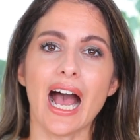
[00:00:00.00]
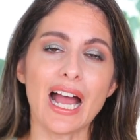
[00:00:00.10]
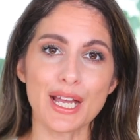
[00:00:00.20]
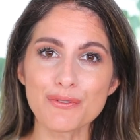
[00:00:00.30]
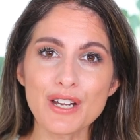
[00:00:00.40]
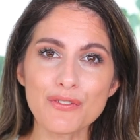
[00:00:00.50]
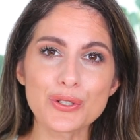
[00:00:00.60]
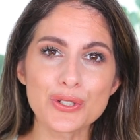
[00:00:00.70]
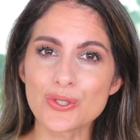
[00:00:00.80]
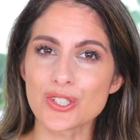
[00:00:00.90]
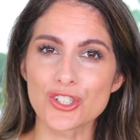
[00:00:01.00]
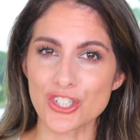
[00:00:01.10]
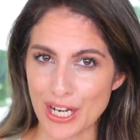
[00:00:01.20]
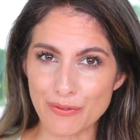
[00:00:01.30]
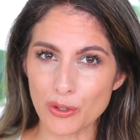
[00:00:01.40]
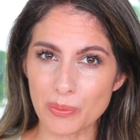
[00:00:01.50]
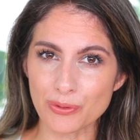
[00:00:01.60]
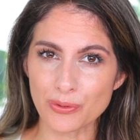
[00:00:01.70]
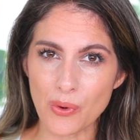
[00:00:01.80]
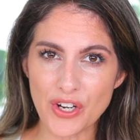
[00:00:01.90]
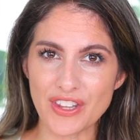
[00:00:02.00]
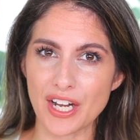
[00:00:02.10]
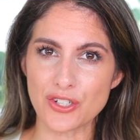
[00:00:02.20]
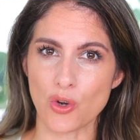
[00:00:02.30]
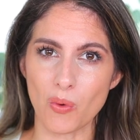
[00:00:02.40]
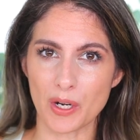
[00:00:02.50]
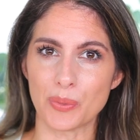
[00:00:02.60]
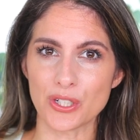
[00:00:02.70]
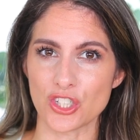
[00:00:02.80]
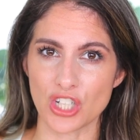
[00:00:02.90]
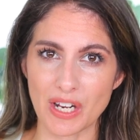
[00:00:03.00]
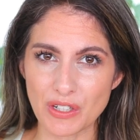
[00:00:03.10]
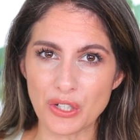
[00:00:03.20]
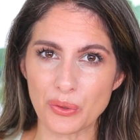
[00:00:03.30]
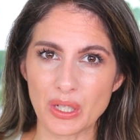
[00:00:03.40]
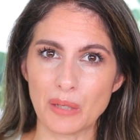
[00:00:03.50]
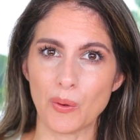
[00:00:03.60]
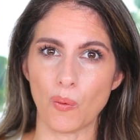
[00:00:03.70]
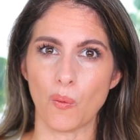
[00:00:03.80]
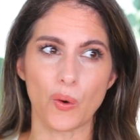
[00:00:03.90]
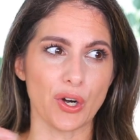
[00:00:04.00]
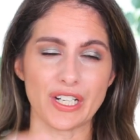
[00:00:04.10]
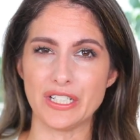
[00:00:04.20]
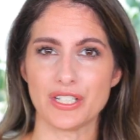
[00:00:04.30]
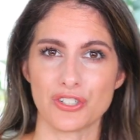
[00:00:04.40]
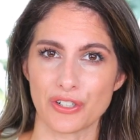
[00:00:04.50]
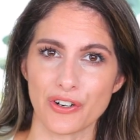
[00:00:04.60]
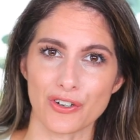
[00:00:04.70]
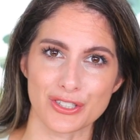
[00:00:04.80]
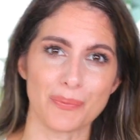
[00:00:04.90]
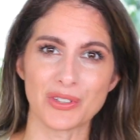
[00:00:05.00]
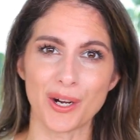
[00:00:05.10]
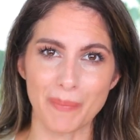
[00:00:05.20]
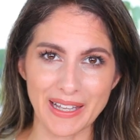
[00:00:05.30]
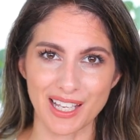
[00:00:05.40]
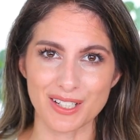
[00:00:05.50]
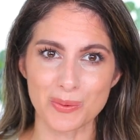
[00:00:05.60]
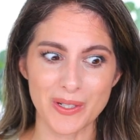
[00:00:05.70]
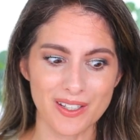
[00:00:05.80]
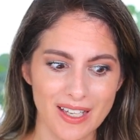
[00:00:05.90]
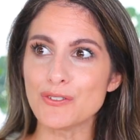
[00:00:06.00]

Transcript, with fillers: I have never used a shaver before that I don't want to put shaving cream or conditioner or something on my legs with.